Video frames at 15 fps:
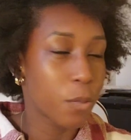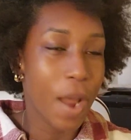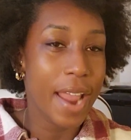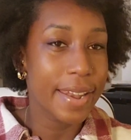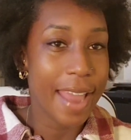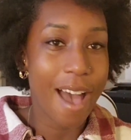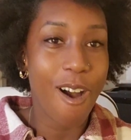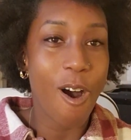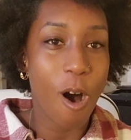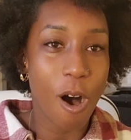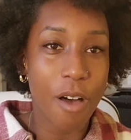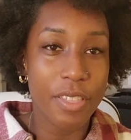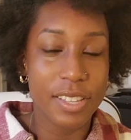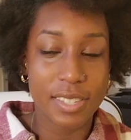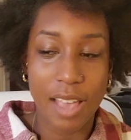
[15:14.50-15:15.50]
right now,
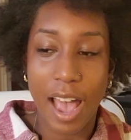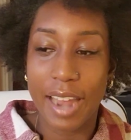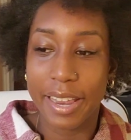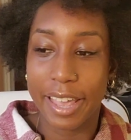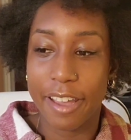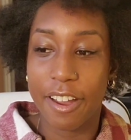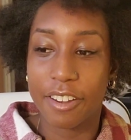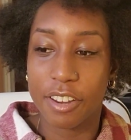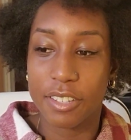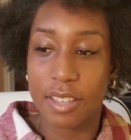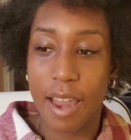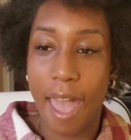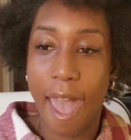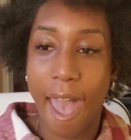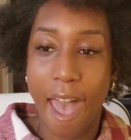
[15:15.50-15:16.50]
all the side
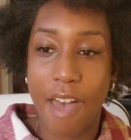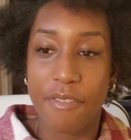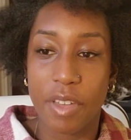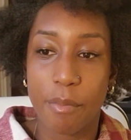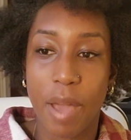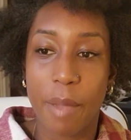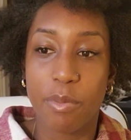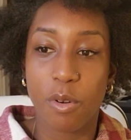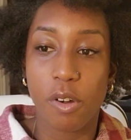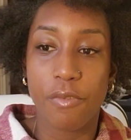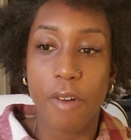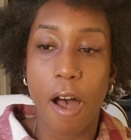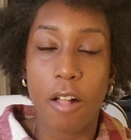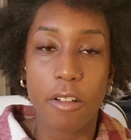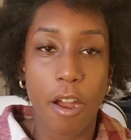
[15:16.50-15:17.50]
characters that I have in my
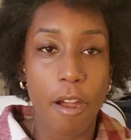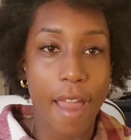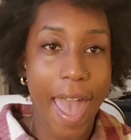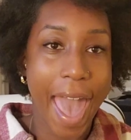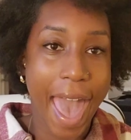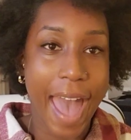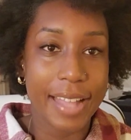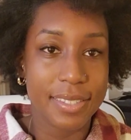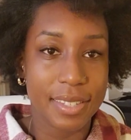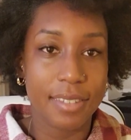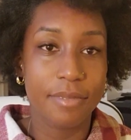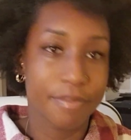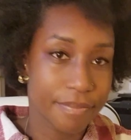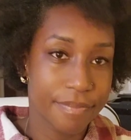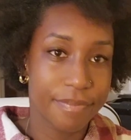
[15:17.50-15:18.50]
profile are at